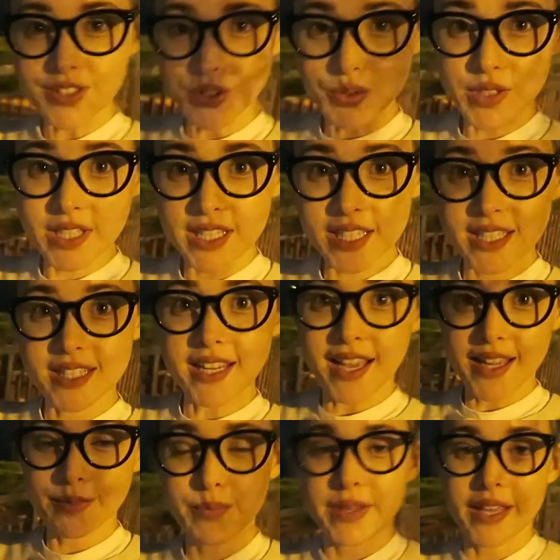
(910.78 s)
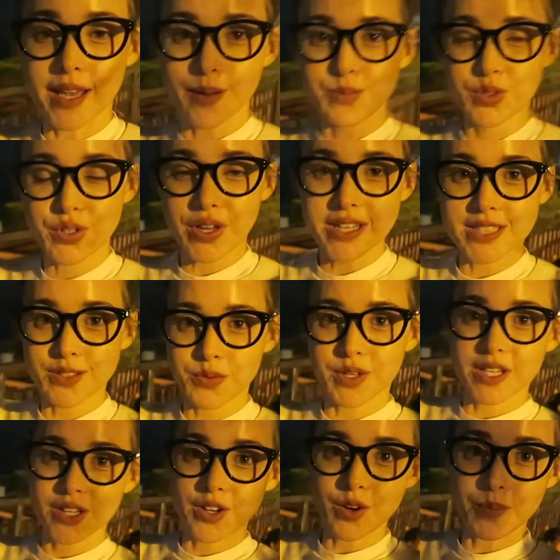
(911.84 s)
It's only 9 p.m. so I didn't
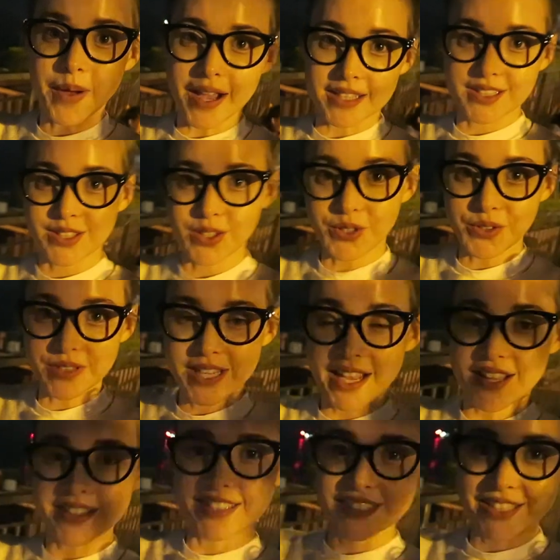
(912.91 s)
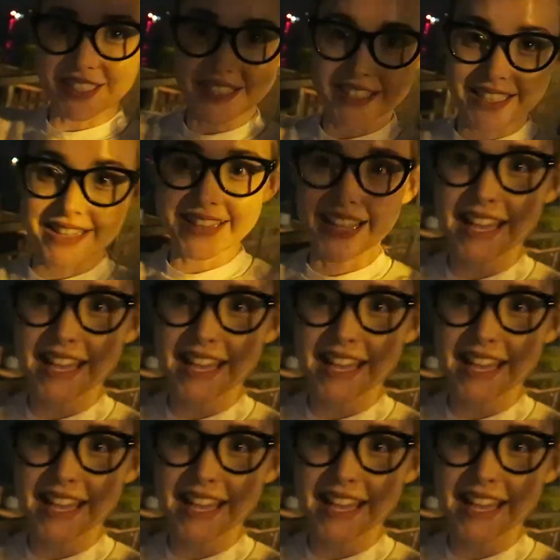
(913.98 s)
want to go back to the hotel and just sit